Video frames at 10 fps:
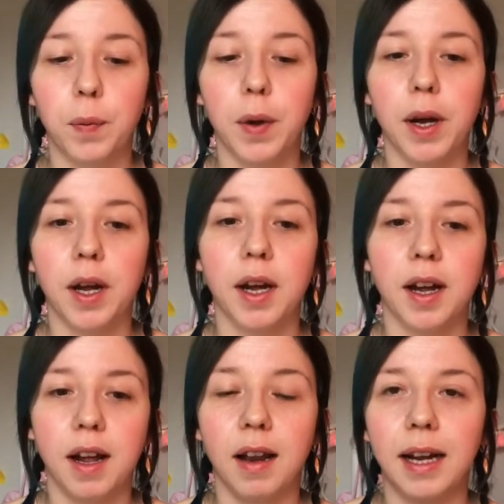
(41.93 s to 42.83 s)
were
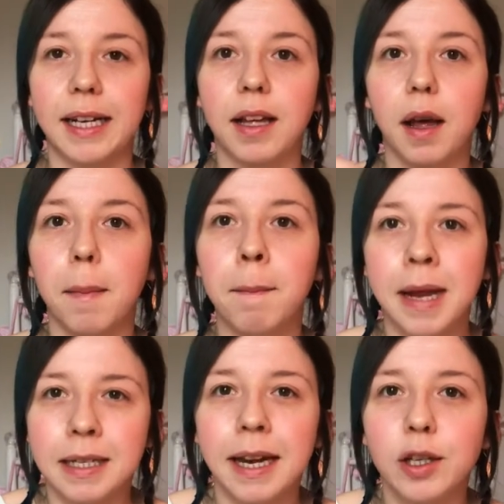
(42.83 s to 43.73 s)
like
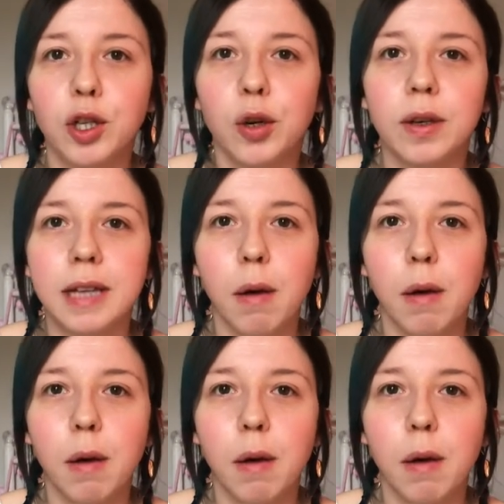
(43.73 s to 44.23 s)
missing chunks